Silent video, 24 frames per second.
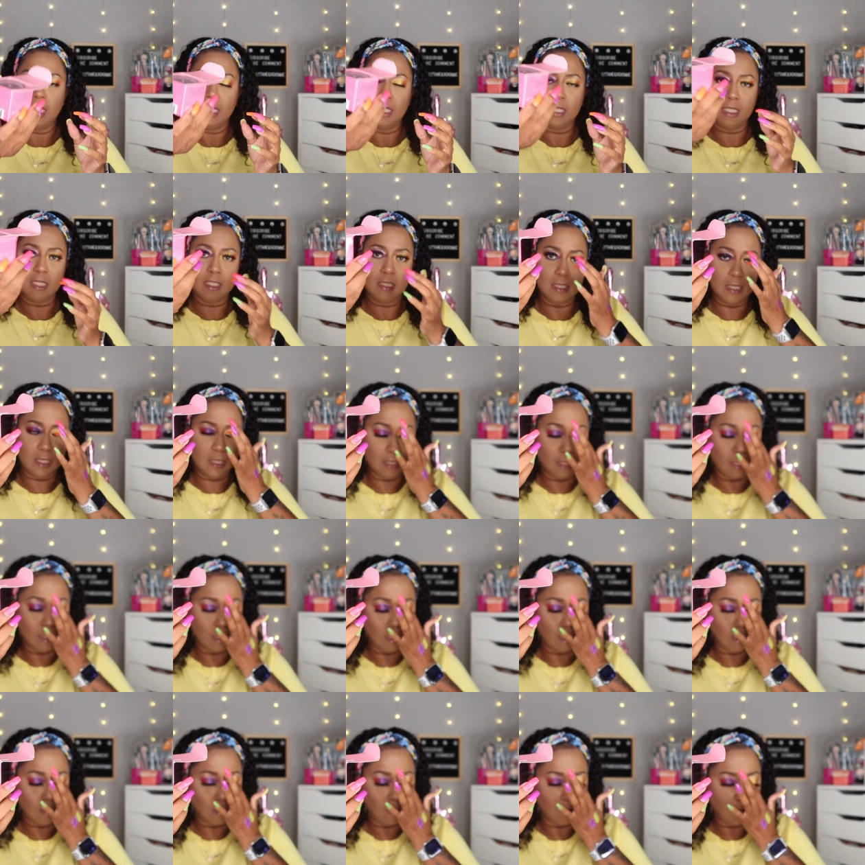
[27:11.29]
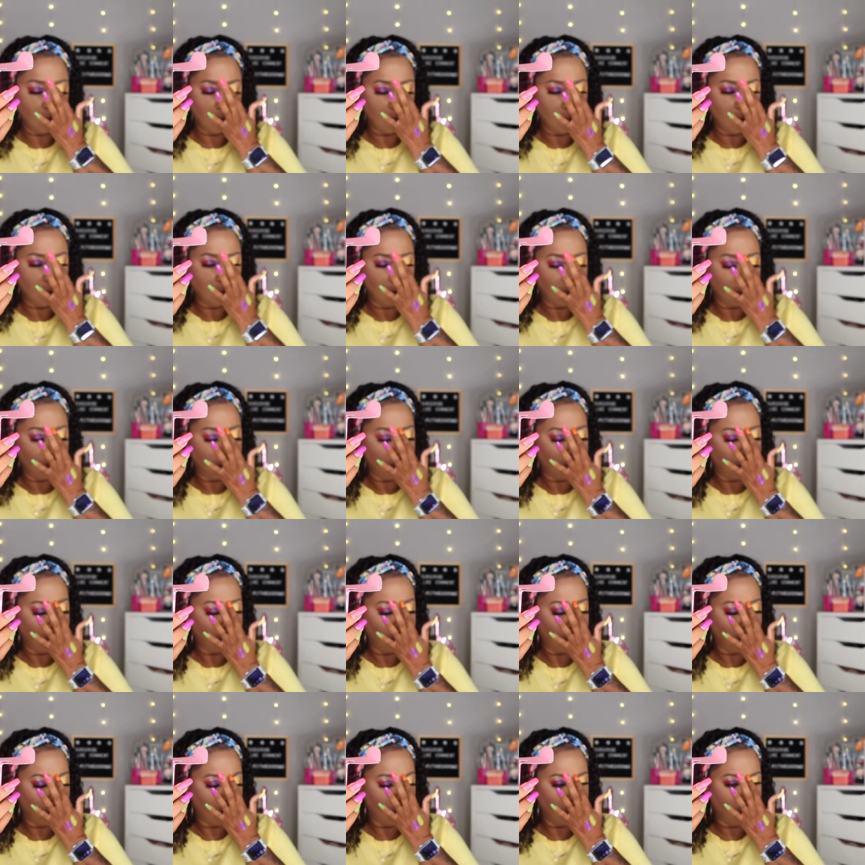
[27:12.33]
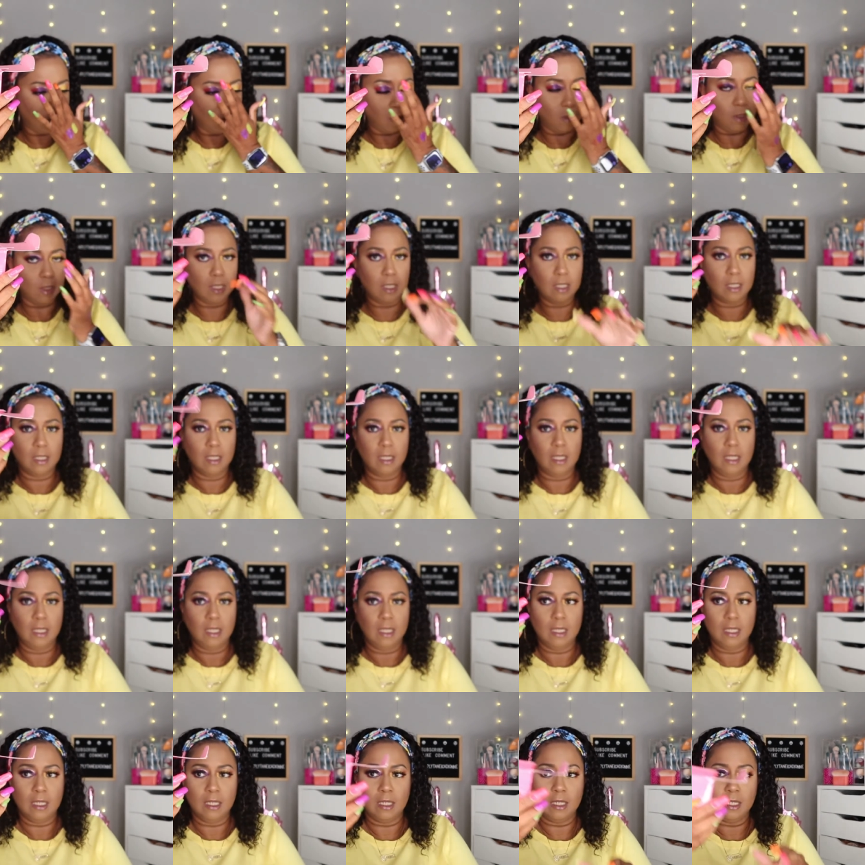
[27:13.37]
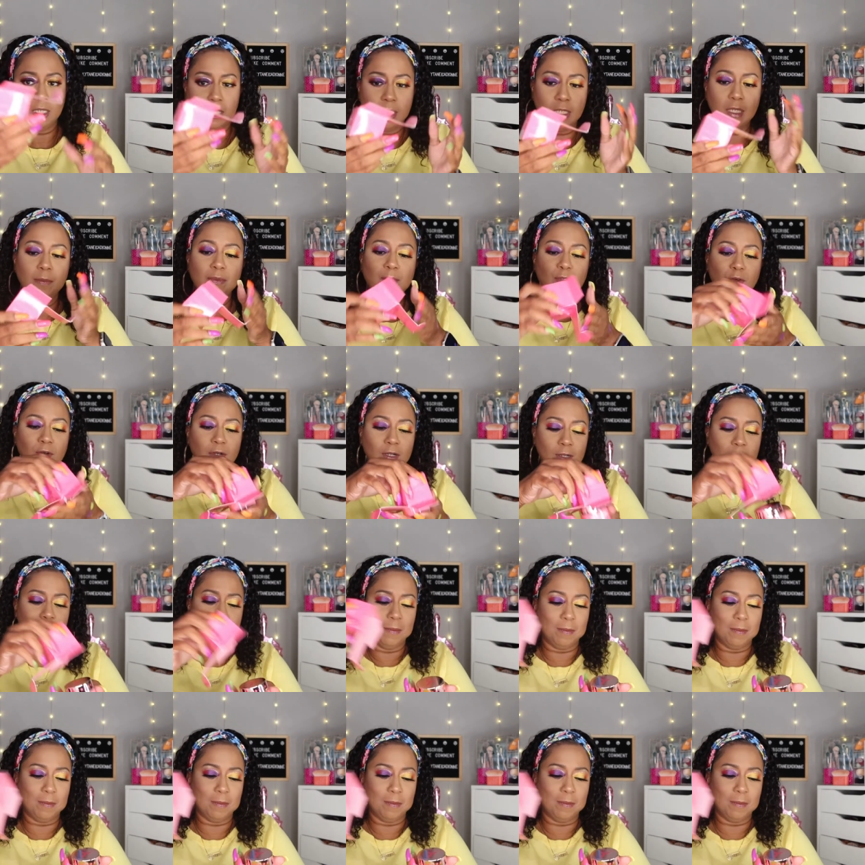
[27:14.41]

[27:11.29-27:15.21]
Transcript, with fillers: This is another, um, what you call it? uh, lip scrub,